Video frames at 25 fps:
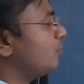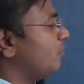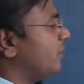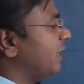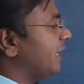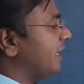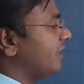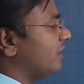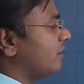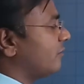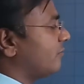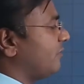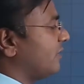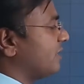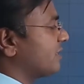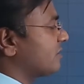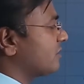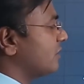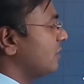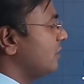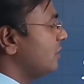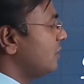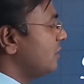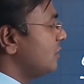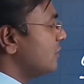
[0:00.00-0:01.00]
Minor first.
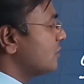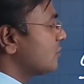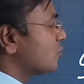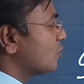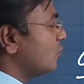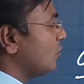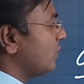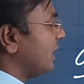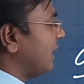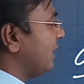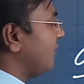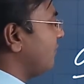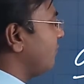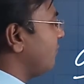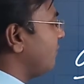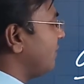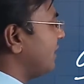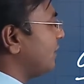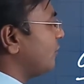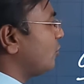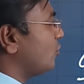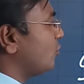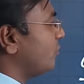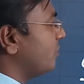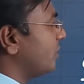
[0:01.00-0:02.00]
So
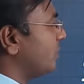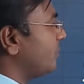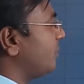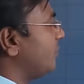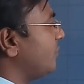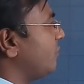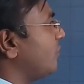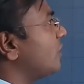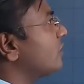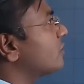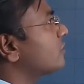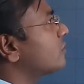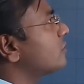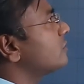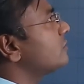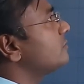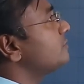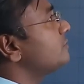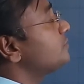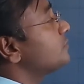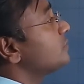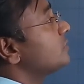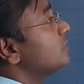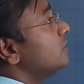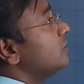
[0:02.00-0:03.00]
M12 will be what?
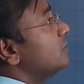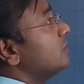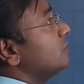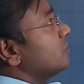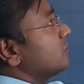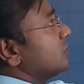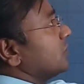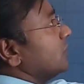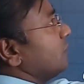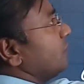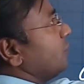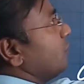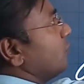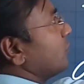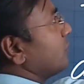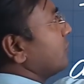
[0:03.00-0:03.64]
See, for